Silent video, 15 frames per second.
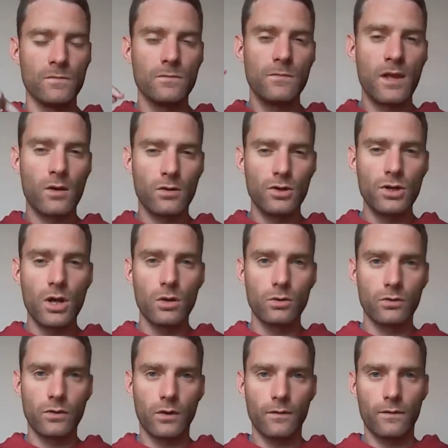
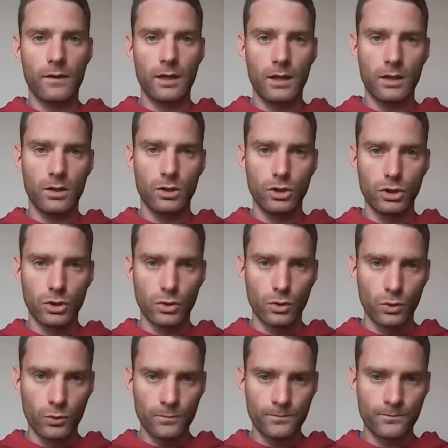Note that the
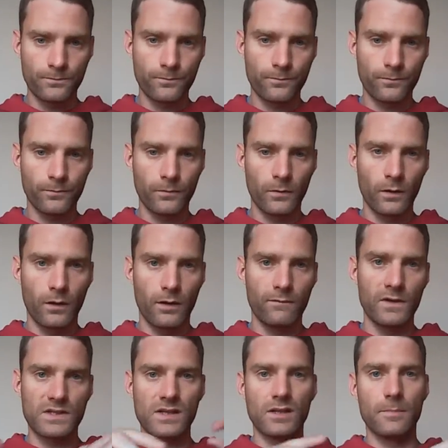U,
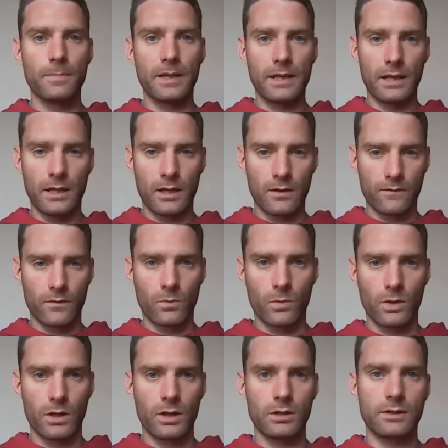if it's at the beginning of
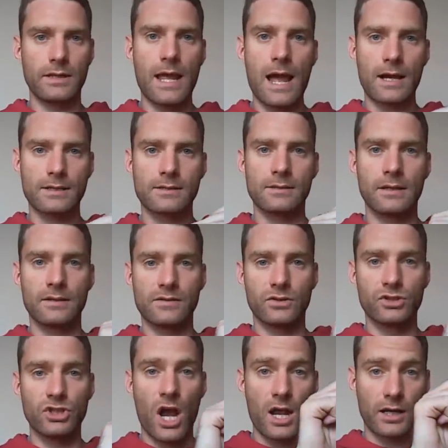the word, the accent
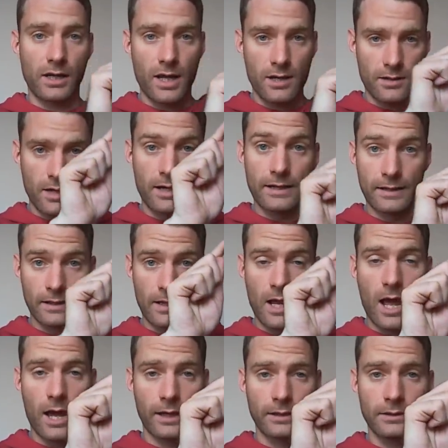is a čárka, a
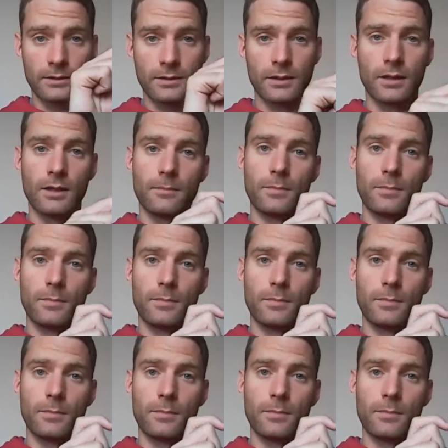little line.